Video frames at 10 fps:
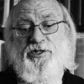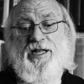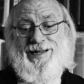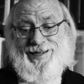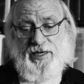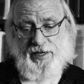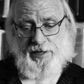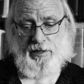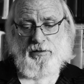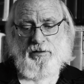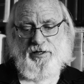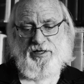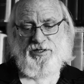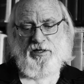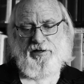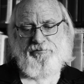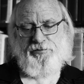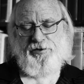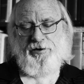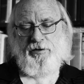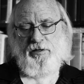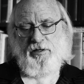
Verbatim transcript: Zedekiah in his 11th year